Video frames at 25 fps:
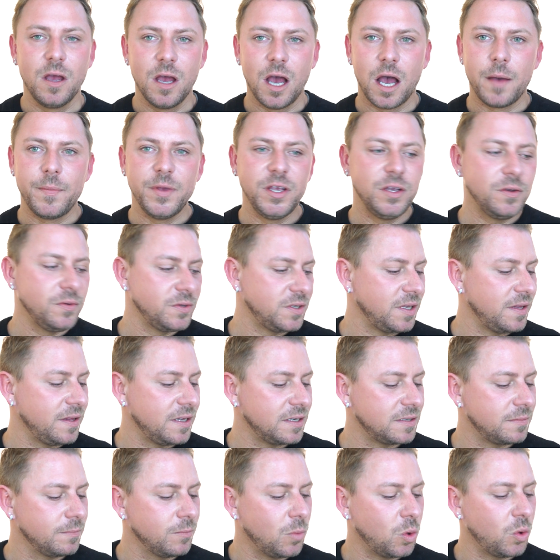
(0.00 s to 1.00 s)
I've been using
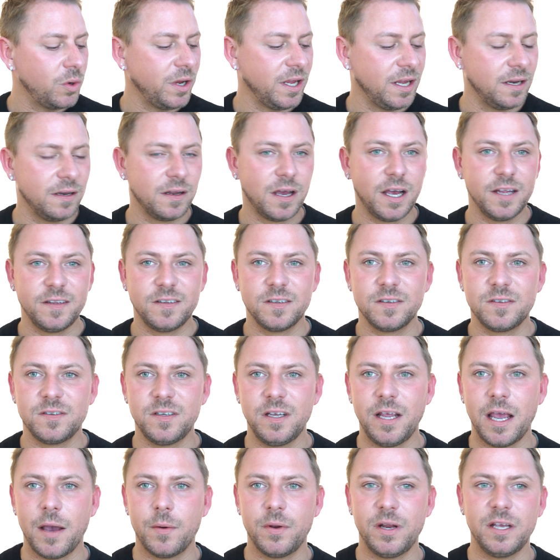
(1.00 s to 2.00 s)
this morning and night to
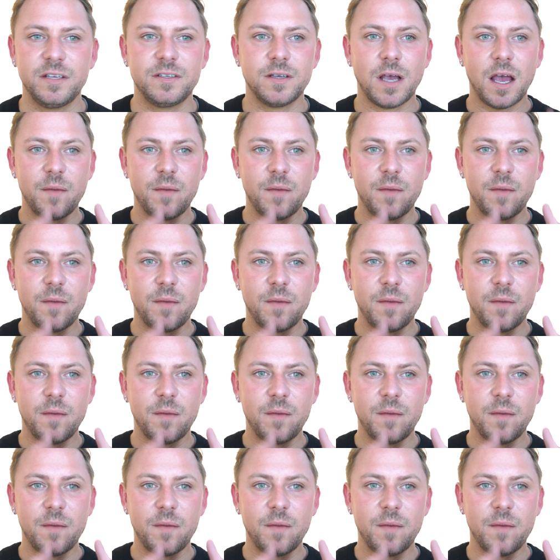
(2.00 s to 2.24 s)
see how it is.